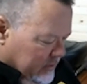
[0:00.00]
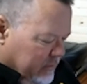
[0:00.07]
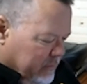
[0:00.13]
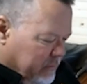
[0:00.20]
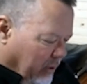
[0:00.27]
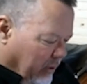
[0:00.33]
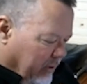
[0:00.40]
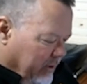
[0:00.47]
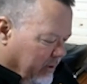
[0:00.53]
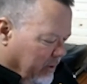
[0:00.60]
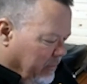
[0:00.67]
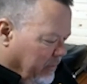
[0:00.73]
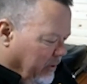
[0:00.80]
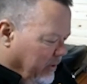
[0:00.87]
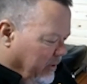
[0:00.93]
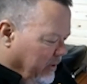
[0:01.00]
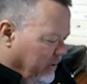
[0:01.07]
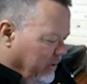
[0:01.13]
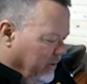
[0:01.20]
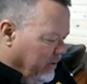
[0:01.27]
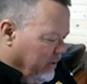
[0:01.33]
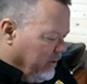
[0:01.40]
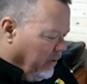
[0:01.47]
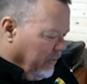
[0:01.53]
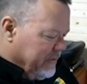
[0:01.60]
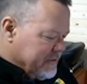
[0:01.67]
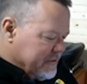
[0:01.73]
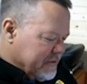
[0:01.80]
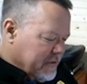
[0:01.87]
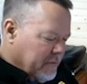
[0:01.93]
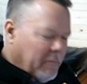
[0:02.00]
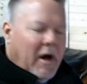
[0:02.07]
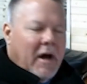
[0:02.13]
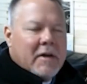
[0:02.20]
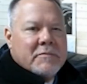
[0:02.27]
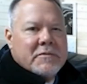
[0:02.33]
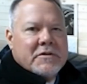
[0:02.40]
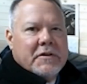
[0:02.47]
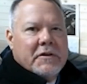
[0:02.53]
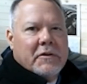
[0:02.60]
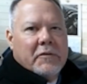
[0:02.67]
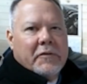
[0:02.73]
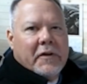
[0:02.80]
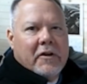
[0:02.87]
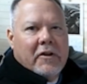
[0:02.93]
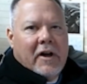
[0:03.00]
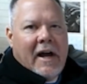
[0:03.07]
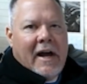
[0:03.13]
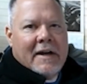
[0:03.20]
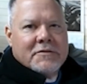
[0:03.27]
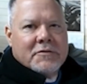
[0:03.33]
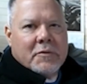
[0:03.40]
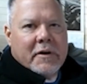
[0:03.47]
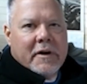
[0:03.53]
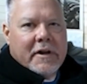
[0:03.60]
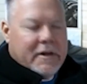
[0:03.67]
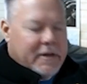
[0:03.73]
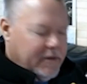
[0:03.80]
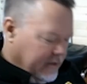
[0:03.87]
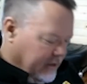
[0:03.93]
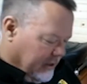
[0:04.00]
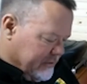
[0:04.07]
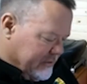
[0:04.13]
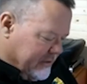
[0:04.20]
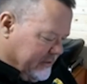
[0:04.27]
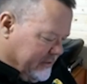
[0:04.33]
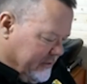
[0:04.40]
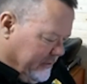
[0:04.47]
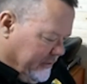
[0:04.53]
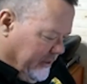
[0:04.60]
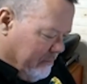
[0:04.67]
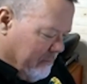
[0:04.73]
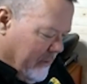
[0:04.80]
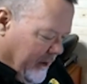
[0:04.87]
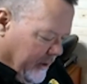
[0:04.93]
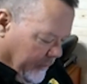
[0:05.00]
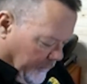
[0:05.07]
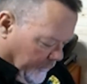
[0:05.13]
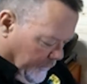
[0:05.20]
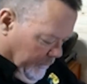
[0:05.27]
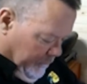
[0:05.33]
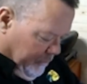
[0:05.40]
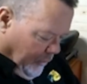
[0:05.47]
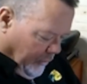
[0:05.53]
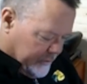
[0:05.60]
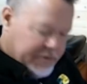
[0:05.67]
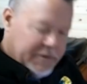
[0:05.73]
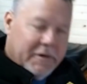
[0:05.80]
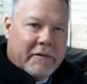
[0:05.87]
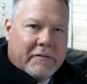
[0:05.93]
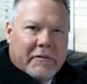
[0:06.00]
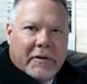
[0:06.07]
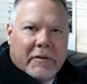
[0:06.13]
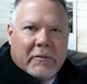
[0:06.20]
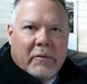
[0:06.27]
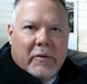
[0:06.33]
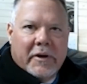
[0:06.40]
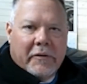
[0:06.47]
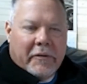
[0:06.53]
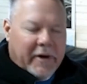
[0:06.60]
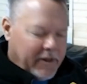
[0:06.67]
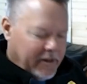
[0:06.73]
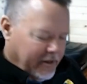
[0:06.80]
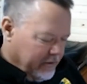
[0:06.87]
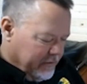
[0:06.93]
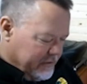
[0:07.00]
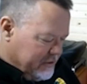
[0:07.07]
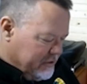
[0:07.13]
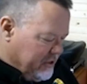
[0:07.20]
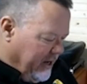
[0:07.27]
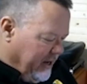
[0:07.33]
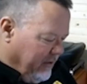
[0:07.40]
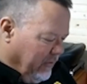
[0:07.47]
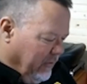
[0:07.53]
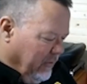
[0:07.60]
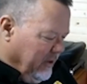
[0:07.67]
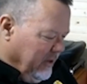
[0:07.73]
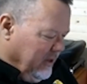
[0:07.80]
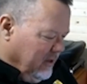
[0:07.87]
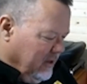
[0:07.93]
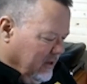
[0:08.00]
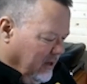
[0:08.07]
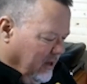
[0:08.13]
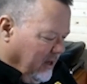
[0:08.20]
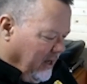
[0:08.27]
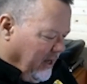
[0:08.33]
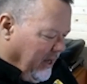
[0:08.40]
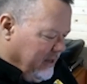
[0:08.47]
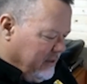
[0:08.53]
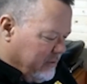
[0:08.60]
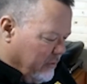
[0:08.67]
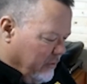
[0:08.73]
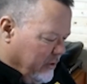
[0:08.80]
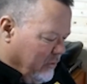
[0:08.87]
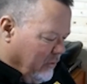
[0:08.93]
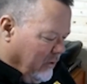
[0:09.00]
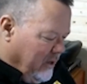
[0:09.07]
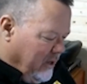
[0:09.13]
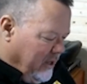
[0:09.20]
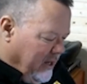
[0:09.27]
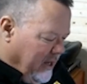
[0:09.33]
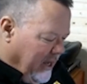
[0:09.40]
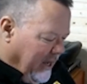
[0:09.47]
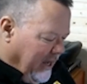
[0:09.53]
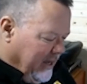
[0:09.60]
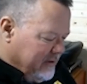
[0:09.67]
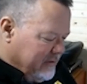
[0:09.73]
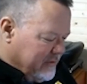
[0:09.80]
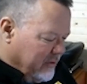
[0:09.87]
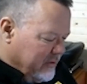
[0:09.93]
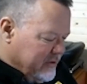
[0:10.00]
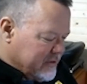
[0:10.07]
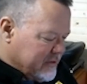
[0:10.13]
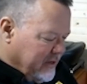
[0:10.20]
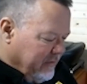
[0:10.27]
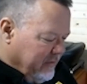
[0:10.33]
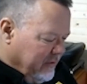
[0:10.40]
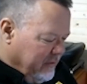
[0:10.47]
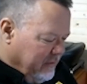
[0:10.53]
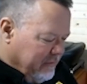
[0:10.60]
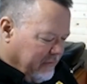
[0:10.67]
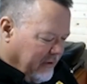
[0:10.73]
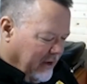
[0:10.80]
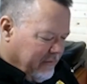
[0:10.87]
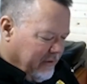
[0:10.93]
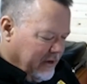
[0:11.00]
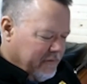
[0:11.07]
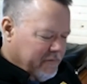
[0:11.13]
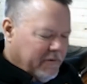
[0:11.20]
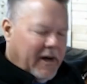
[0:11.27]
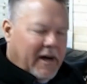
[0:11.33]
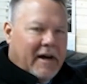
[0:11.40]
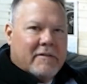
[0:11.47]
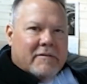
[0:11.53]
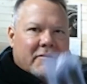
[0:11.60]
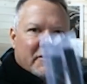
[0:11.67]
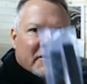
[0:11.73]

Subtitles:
part number, oh, this is the bottom seal, the glass where it goes into the metal portion of the window regulator, the channel. 831, 837, 585.